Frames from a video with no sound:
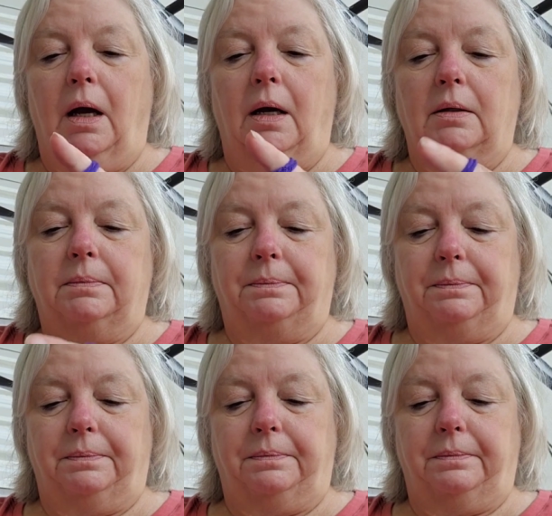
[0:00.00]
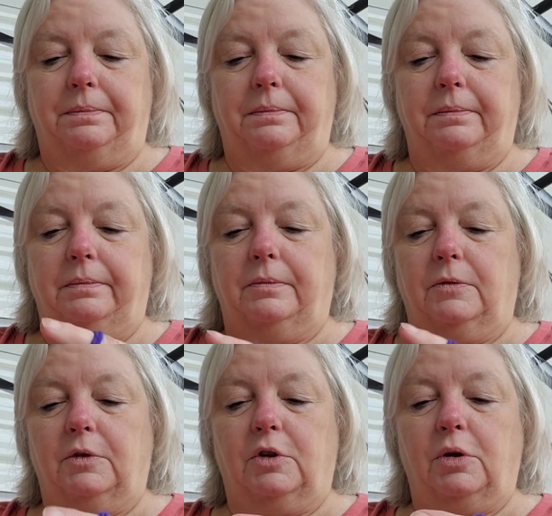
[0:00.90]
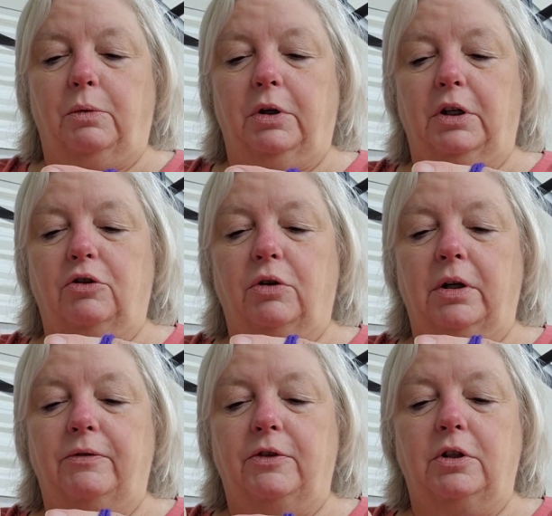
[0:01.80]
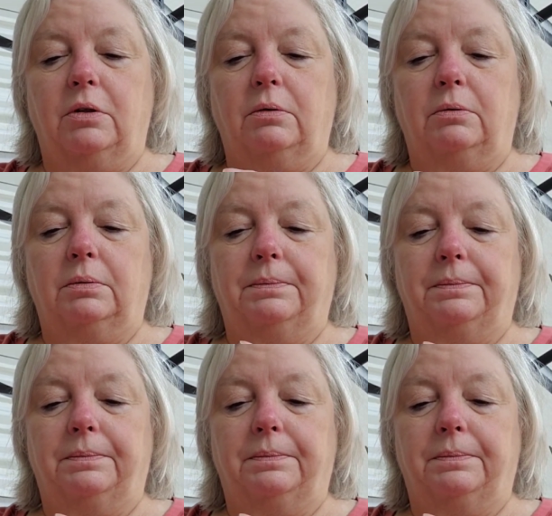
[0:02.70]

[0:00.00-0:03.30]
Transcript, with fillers: Um, so we're gonna drive to